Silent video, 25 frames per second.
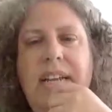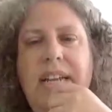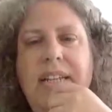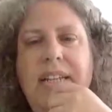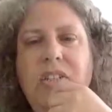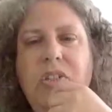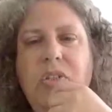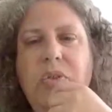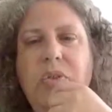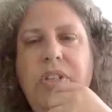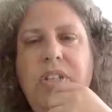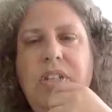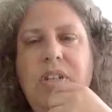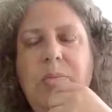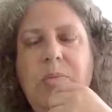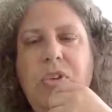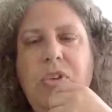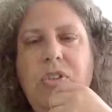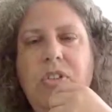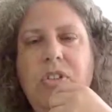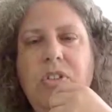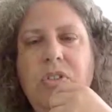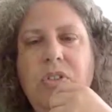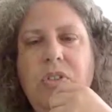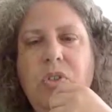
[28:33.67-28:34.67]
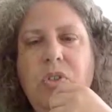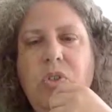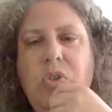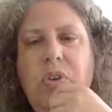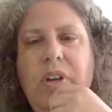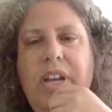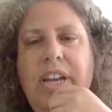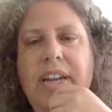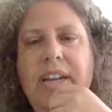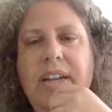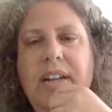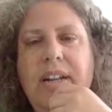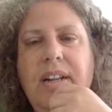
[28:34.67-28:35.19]
entry in a monotone
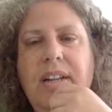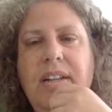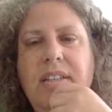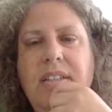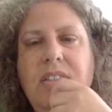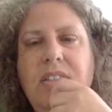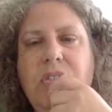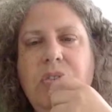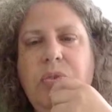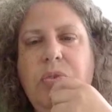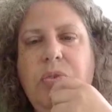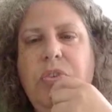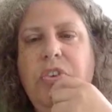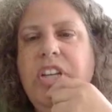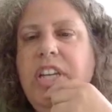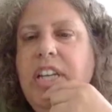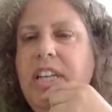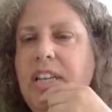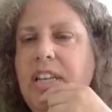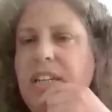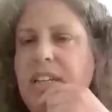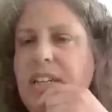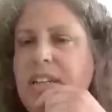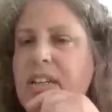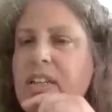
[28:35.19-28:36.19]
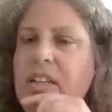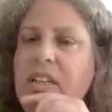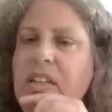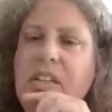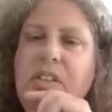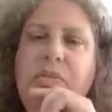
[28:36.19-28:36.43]
triangle is free